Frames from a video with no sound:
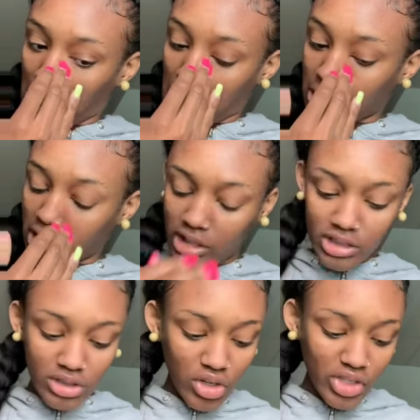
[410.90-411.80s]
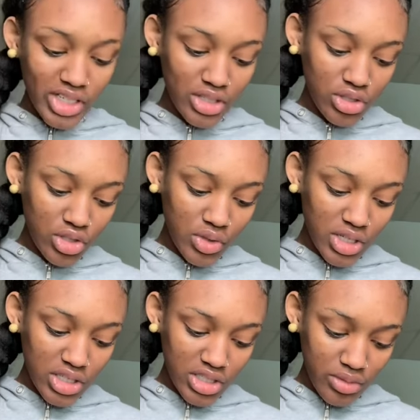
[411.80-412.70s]
Okay, and then all you gotta do
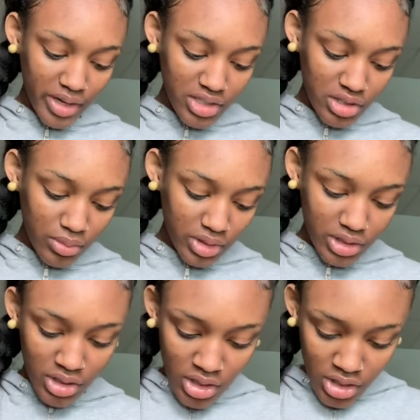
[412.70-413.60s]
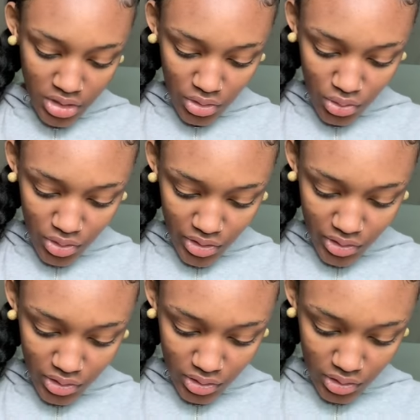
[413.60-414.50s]
is erase the
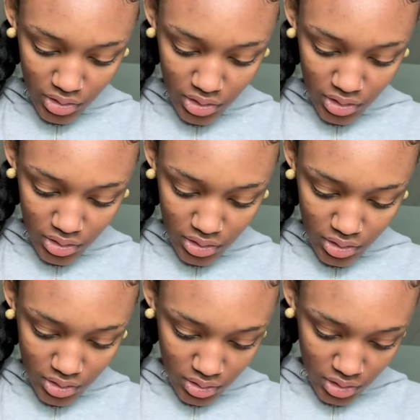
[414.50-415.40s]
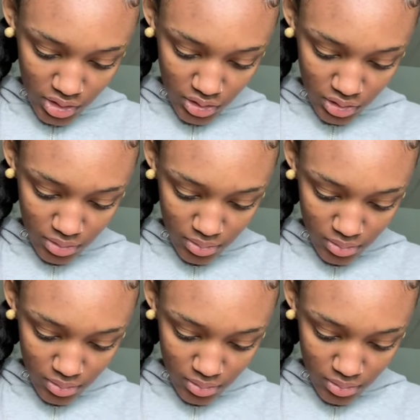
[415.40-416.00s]
corners, and easy.